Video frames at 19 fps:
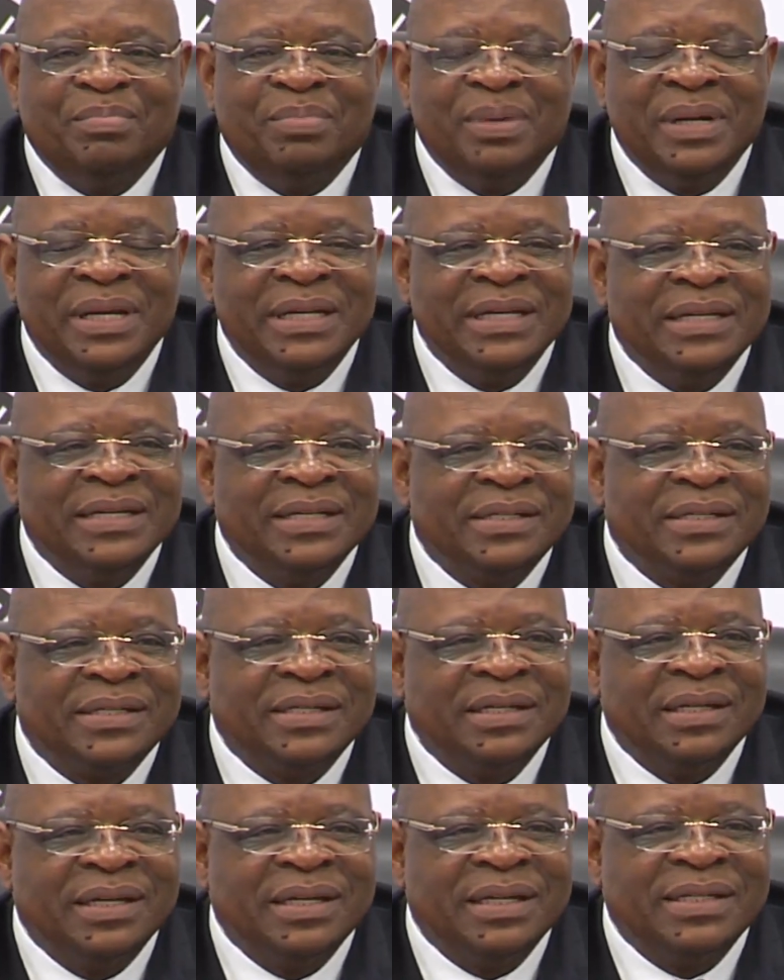Please
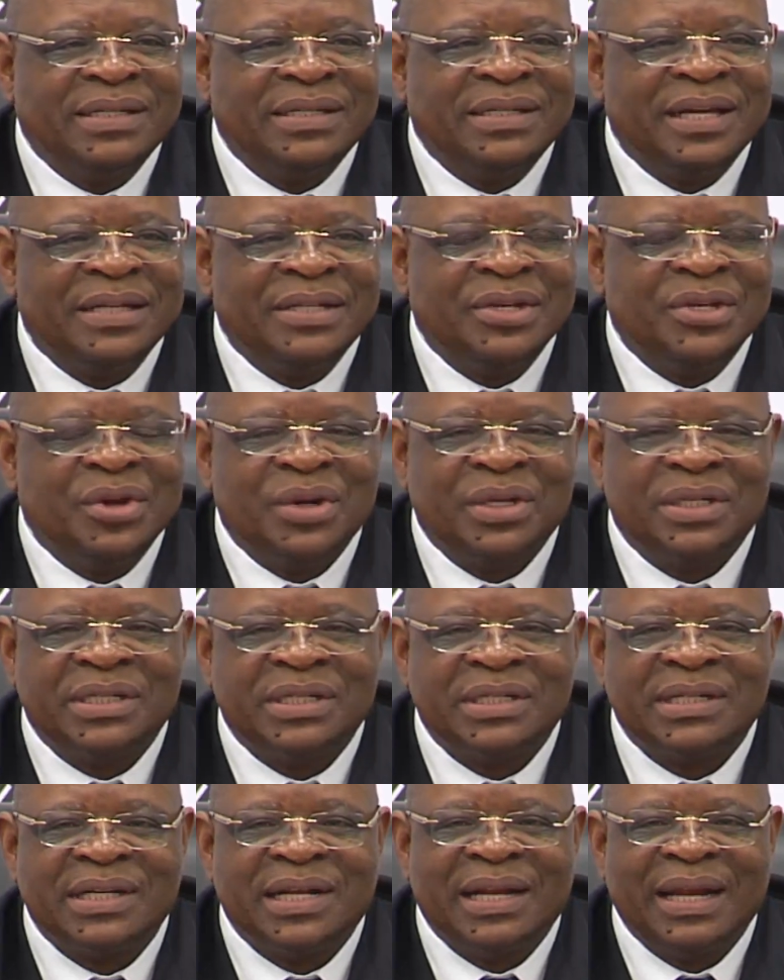let us
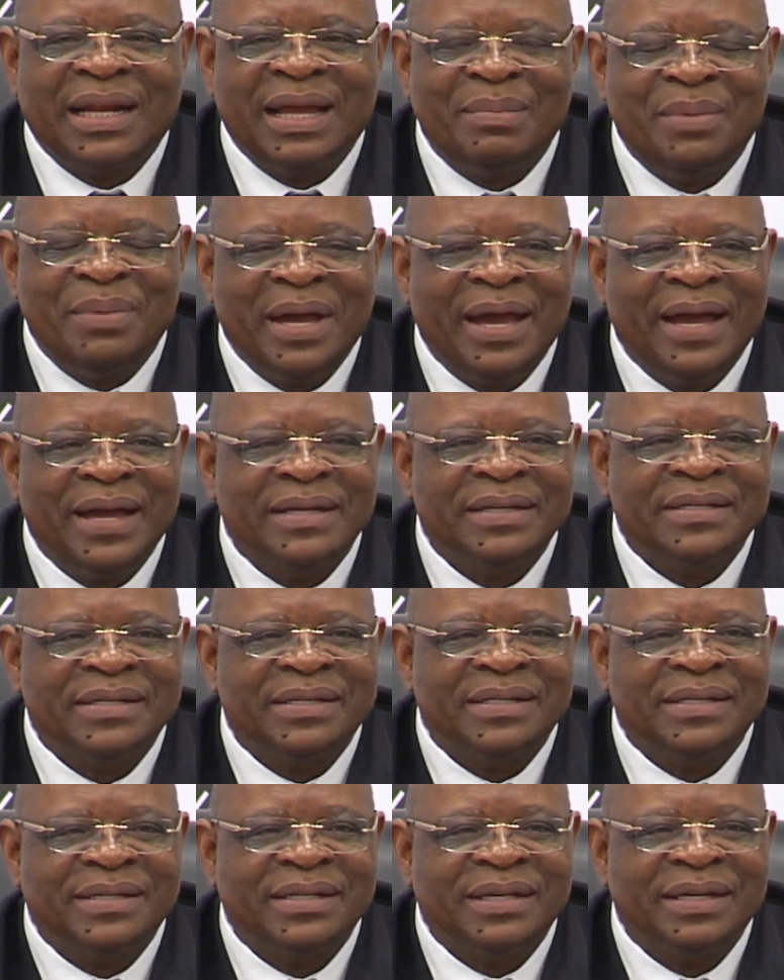not clap
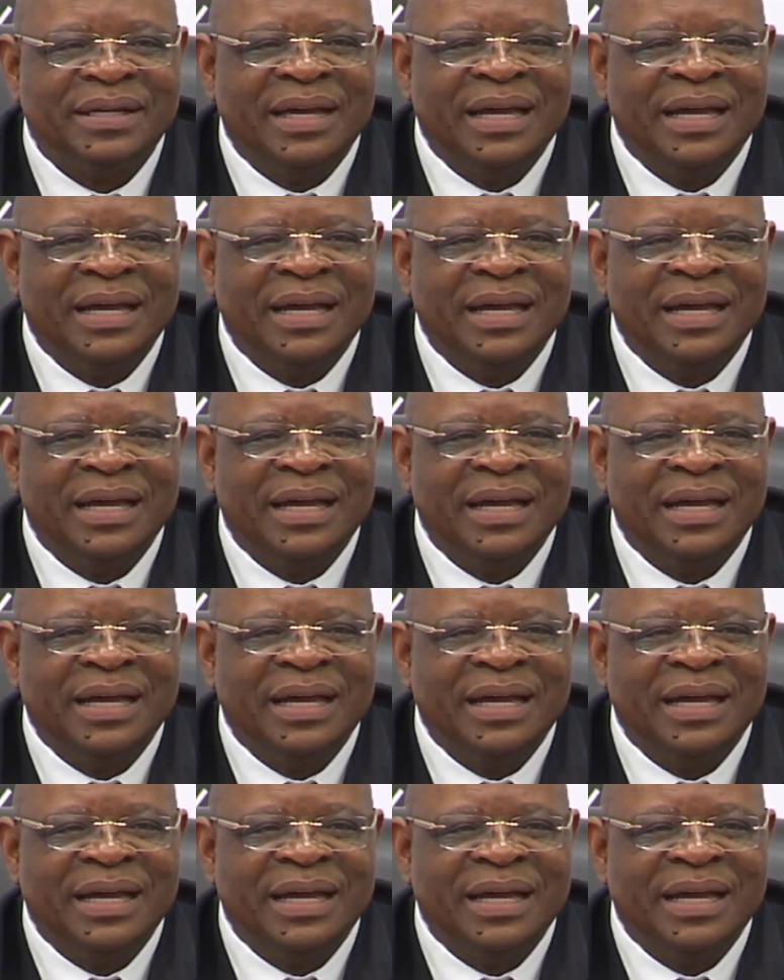hands.